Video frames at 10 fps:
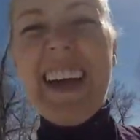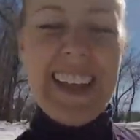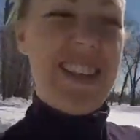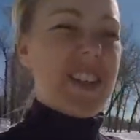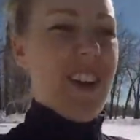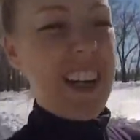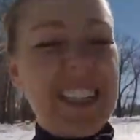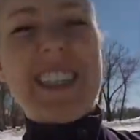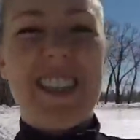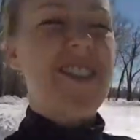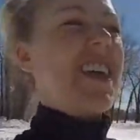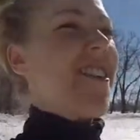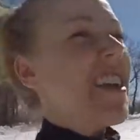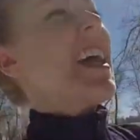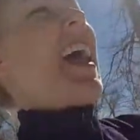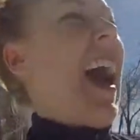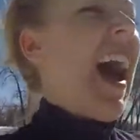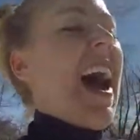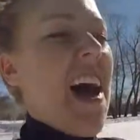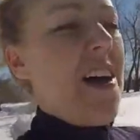There's Grace, she's so cute.
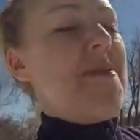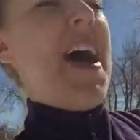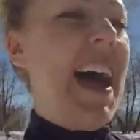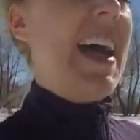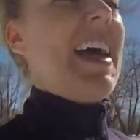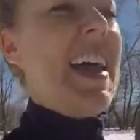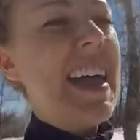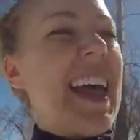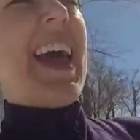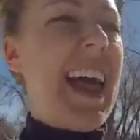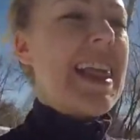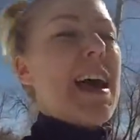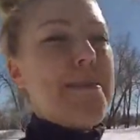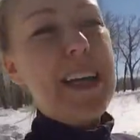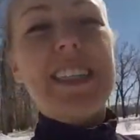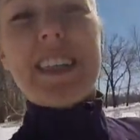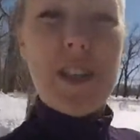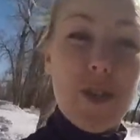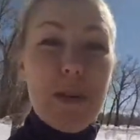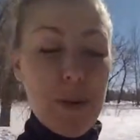Um, that makes it
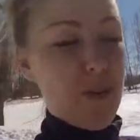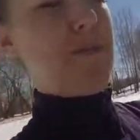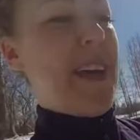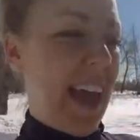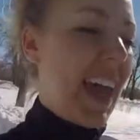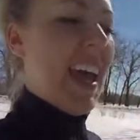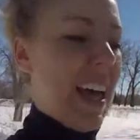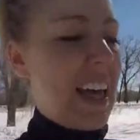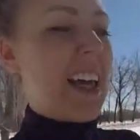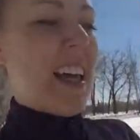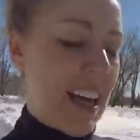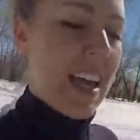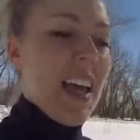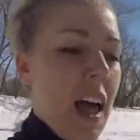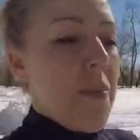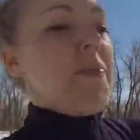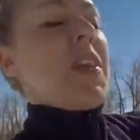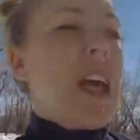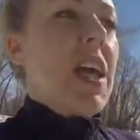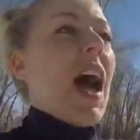enjoyable for me.
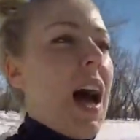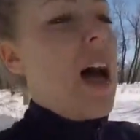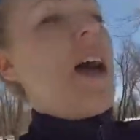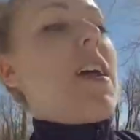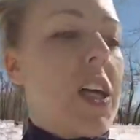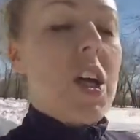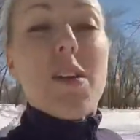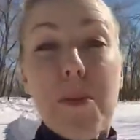Uh, good